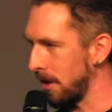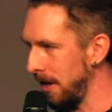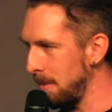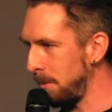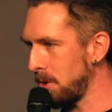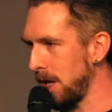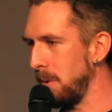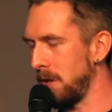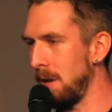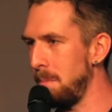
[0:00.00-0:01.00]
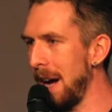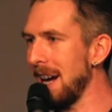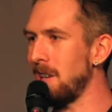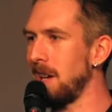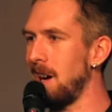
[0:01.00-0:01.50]
example, she was an
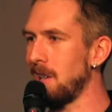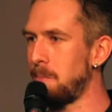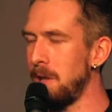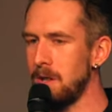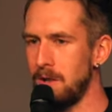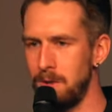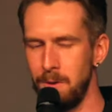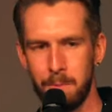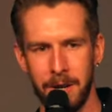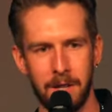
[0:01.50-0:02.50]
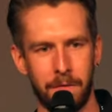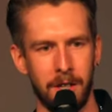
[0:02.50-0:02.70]
amazing husband to Prince